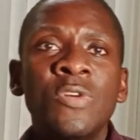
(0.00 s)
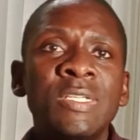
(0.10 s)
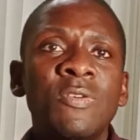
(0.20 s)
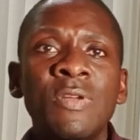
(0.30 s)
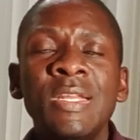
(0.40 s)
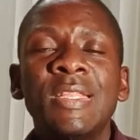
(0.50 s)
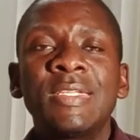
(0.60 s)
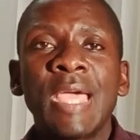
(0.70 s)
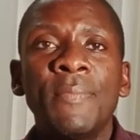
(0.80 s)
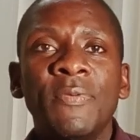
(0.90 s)
not only
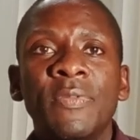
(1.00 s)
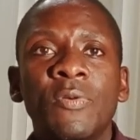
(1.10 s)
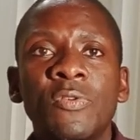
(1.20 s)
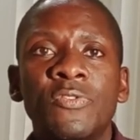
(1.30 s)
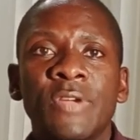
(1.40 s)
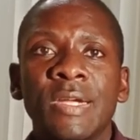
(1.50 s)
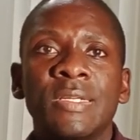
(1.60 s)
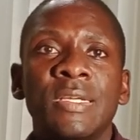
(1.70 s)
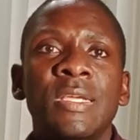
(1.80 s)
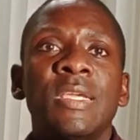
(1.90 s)
the type of the
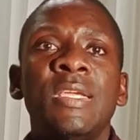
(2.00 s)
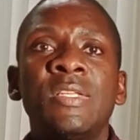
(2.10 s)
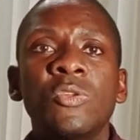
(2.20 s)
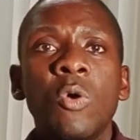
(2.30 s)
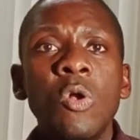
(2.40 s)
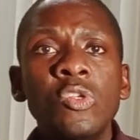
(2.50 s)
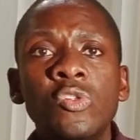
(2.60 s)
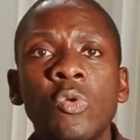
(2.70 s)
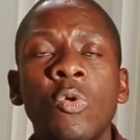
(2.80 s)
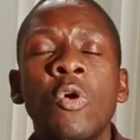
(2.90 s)
contract, it's
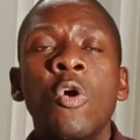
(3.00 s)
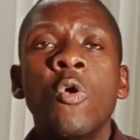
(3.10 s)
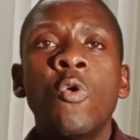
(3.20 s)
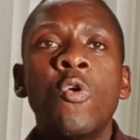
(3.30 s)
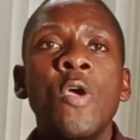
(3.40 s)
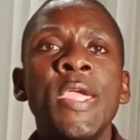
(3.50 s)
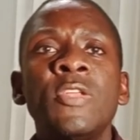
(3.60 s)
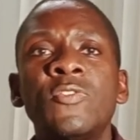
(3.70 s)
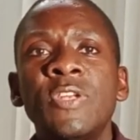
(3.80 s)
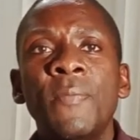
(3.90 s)
also
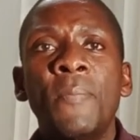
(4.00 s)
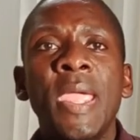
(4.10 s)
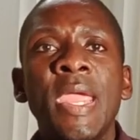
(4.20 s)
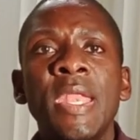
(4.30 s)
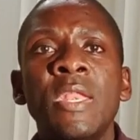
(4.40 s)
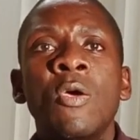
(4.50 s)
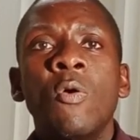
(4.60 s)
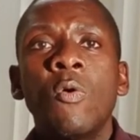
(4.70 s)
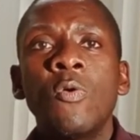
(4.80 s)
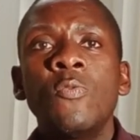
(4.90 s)
going to depend
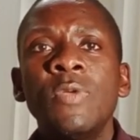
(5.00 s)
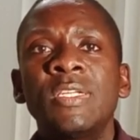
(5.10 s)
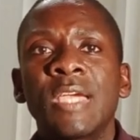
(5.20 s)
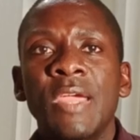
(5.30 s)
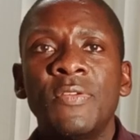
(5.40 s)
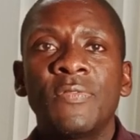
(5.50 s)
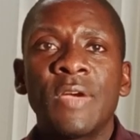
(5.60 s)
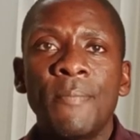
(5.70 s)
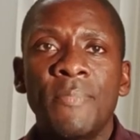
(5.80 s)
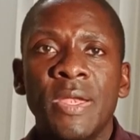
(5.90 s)
on which kind
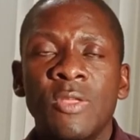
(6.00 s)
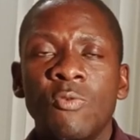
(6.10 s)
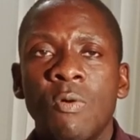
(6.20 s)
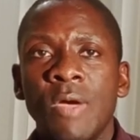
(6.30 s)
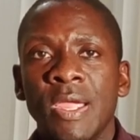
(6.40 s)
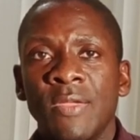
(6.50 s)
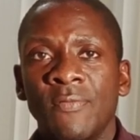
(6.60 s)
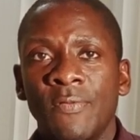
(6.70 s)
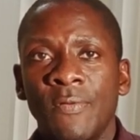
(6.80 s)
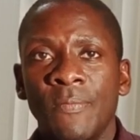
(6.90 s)
of company you are
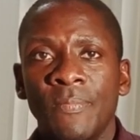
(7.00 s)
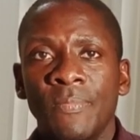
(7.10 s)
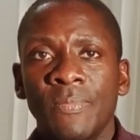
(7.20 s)
working for.